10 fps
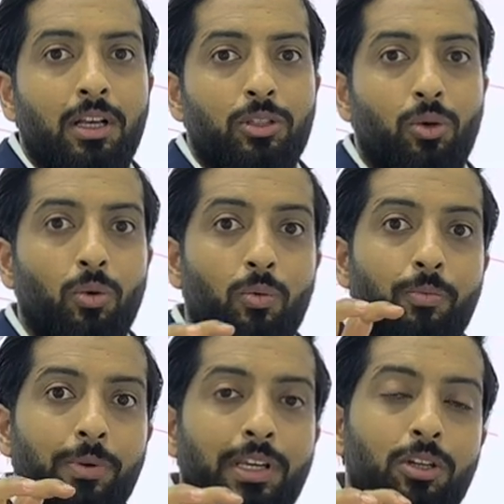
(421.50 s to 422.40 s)
So
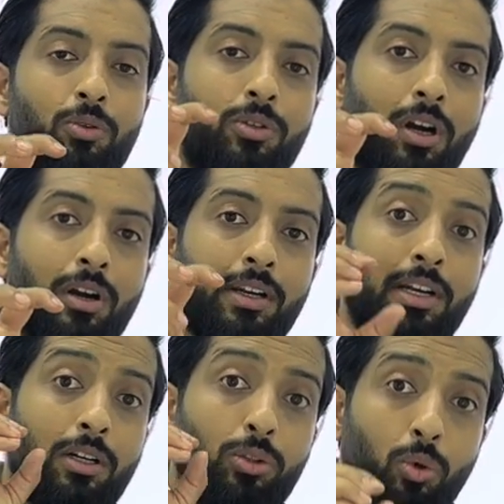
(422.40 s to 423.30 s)
we need to
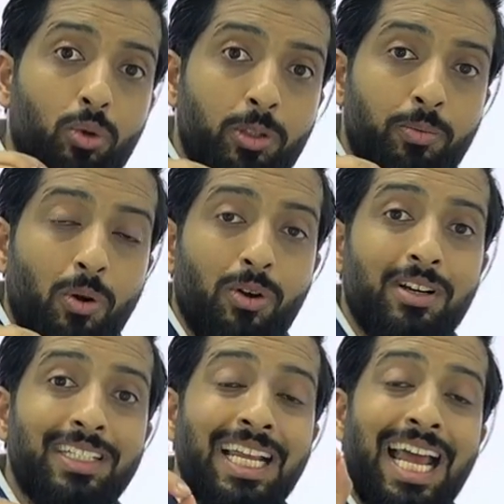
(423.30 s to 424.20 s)
target those
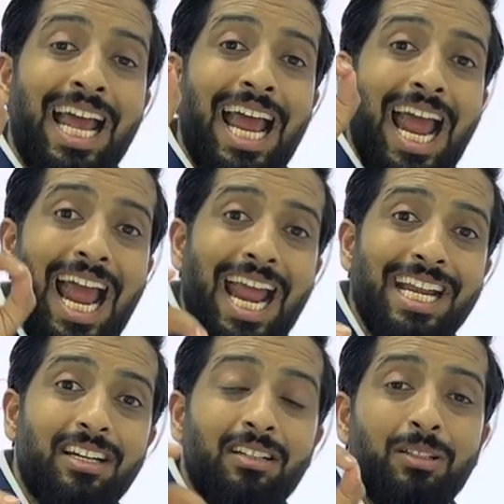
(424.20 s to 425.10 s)
products,
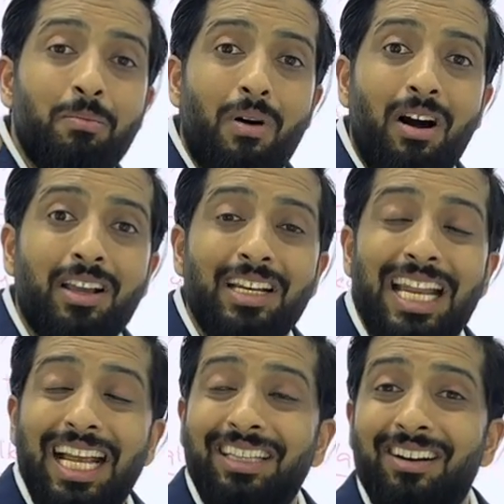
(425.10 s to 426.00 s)
enter the market
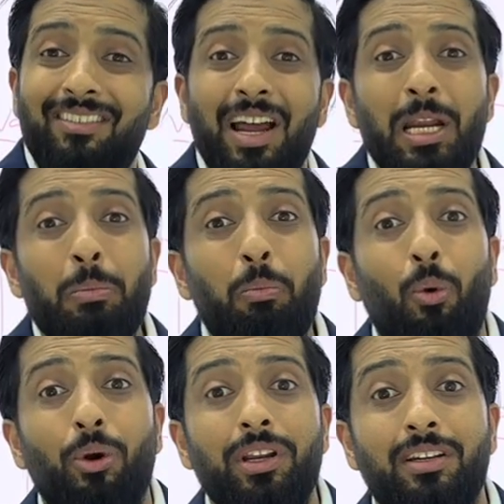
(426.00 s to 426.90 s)
at the right
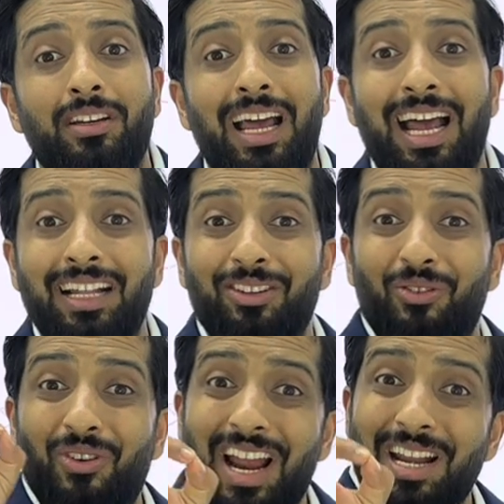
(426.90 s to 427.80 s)
point at the
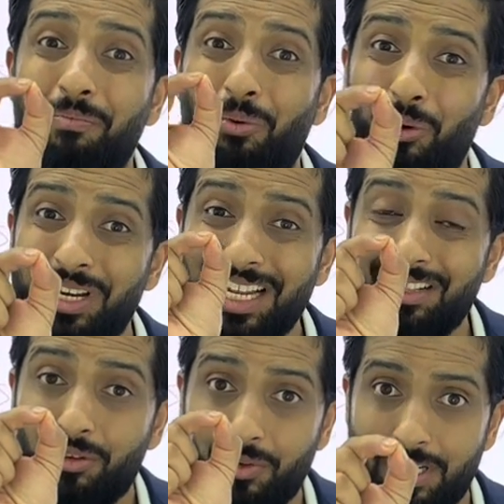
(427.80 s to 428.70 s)
right point in
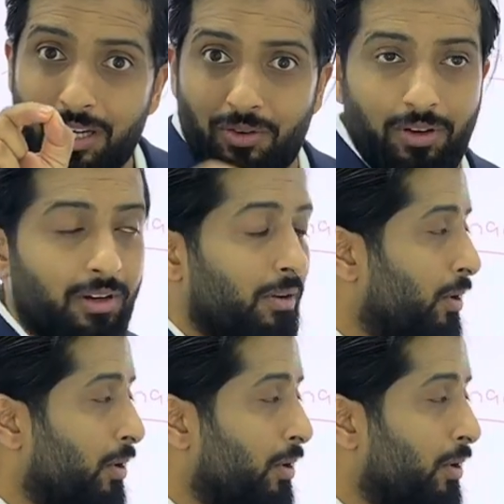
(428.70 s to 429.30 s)
the trajectory.